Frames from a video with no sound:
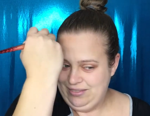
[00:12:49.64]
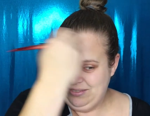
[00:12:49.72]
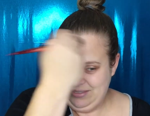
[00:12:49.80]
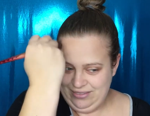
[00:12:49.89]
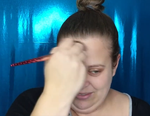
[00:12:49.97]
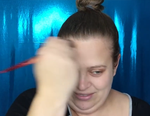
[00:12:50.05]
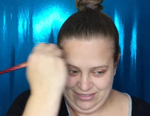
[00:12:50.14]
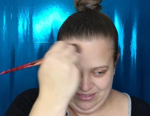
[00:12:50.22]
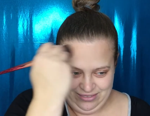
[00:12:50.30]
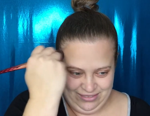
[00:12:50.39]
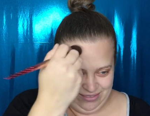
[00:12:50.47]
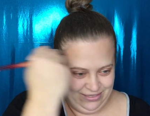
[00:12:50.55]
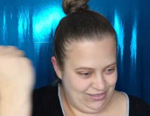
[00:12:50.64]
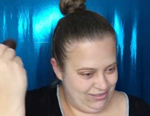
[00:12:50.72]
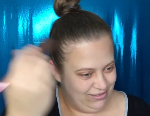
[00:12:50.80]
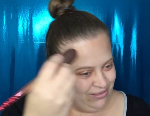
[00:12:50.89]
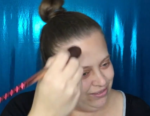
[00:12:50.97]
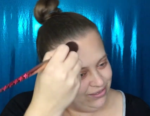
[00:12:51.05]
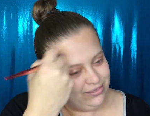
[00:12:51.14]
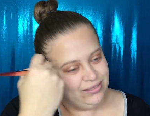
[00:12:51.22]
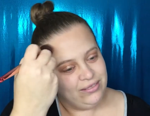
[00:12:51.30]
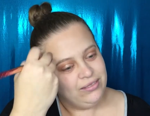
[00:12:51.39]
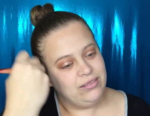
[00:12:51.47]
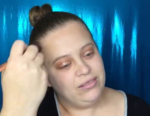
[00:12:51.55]

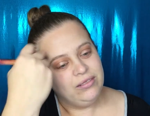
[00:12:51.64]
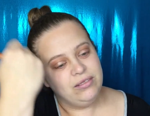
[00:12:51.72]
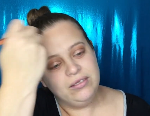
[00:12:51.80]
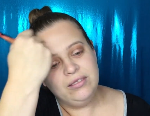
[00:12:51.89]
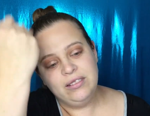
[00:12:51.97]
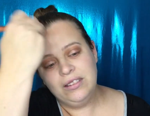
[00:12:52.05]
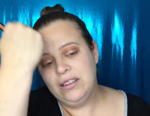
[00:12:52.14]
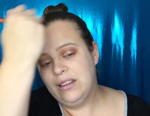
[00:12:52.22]
Nobody speaks.